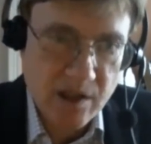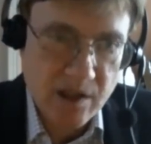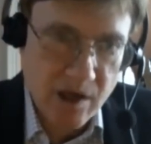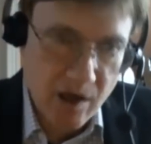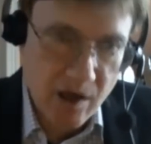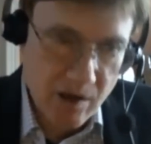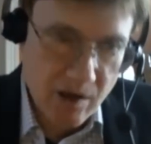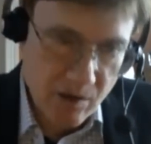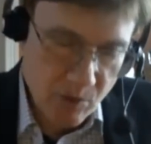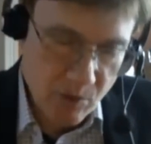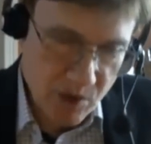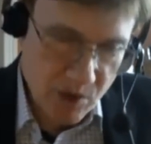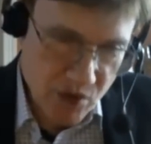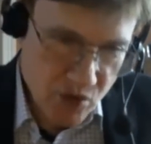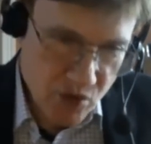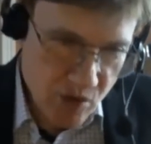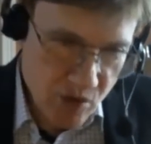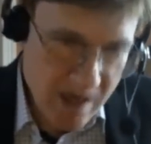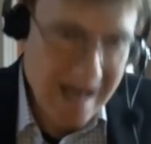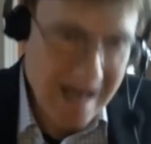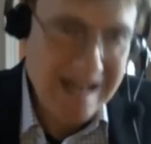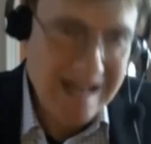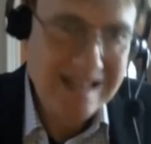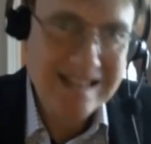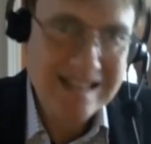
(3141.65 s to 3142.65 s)
We're
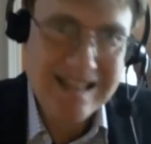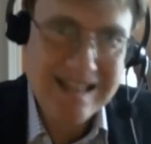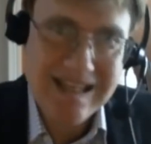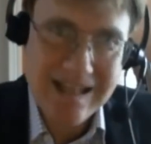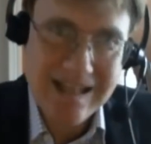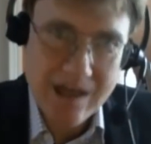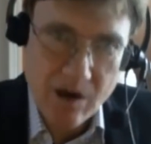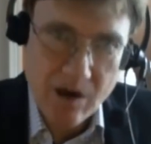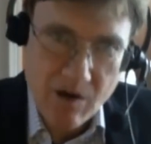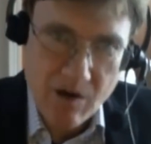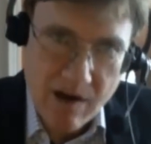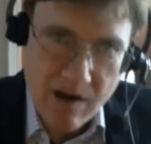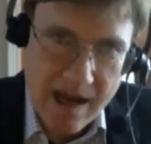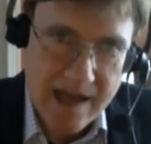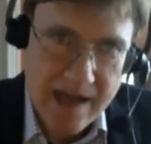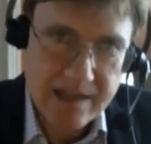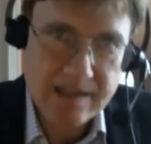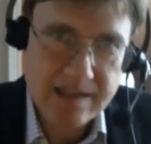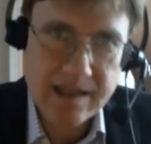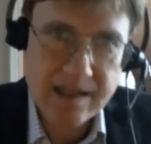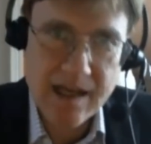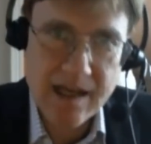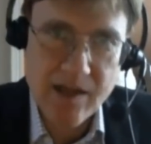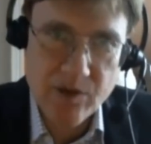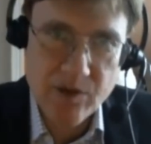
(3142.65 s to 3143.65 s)
trying to get our act
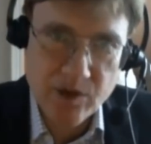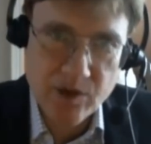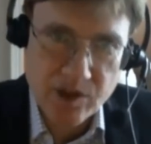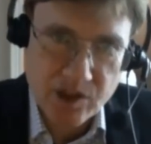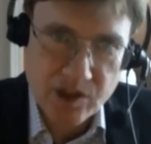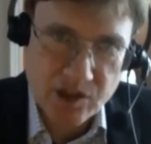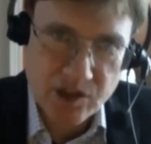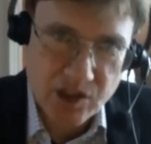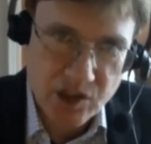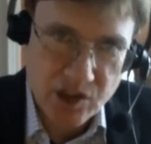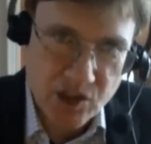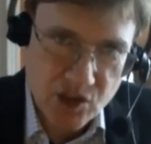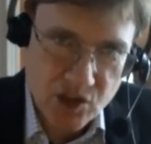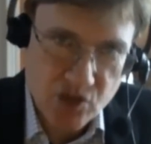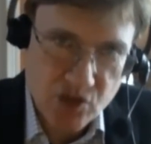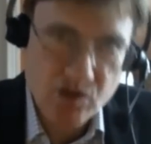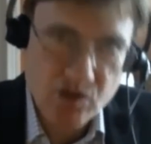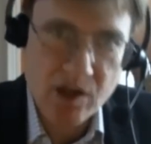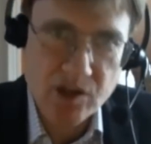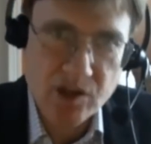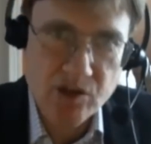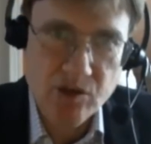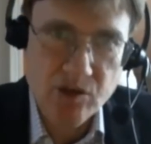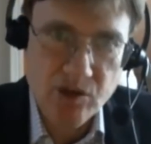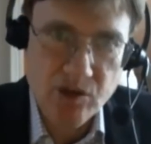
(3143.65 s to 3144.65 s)
together to
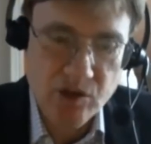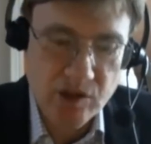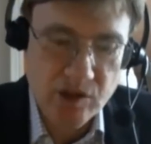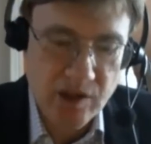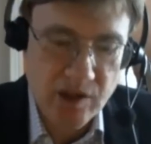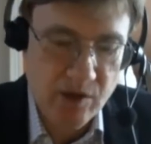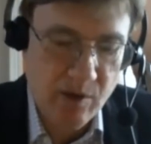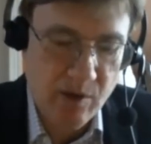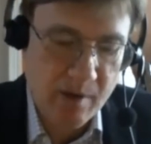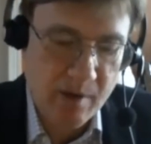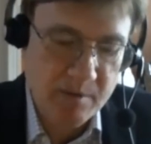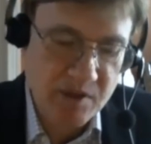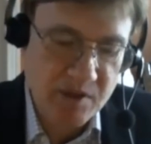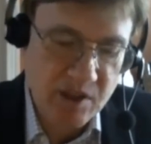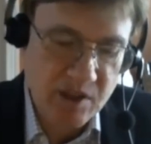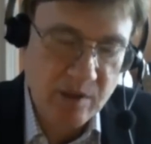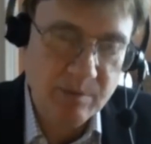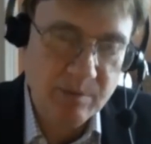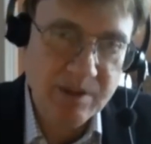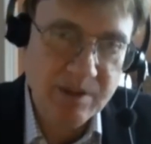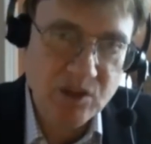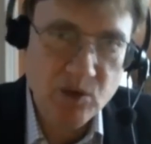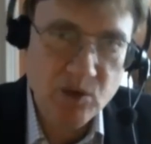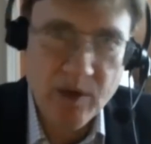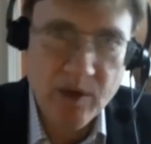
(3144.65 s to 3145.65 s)
construct new nuclear weapons. It'll
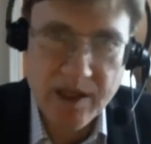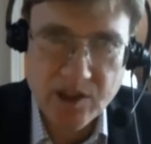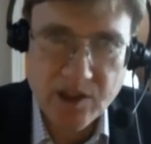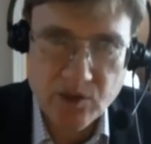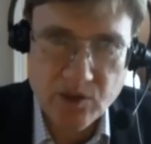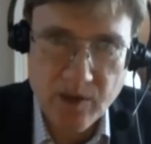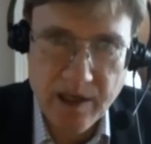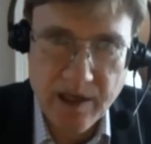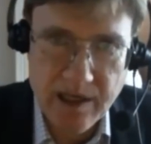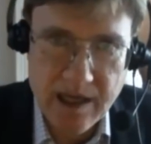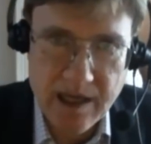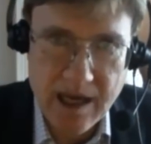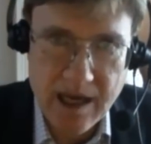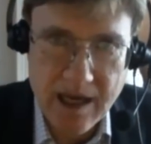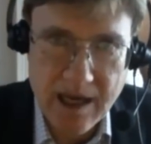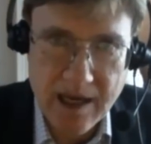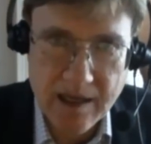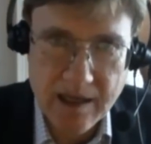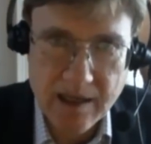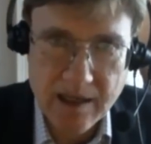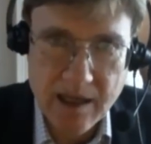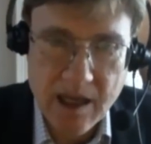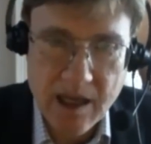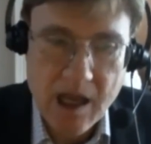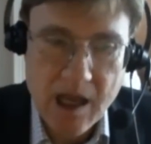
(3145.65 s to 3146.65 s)
be 2029.